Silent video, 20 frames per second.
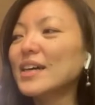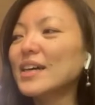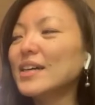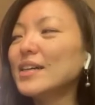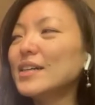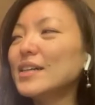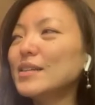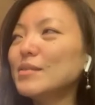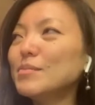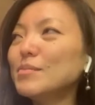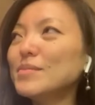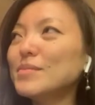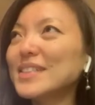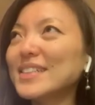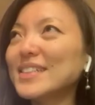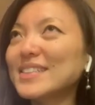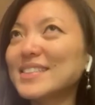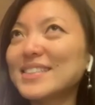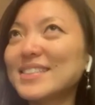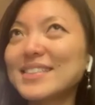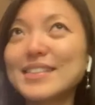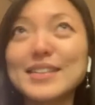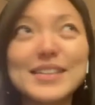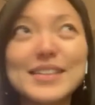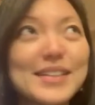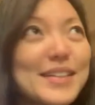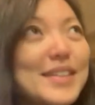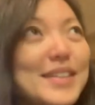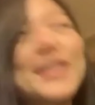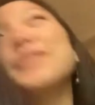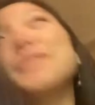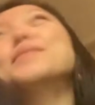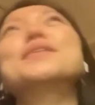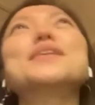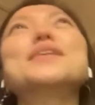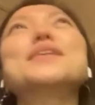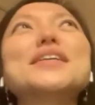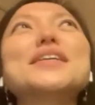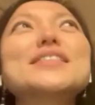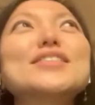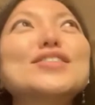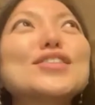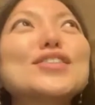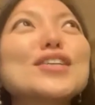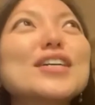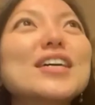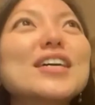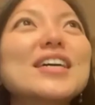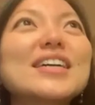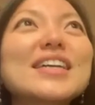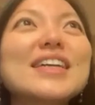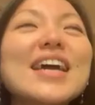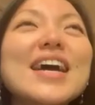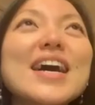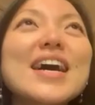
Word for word: Um, let's see, where do I start?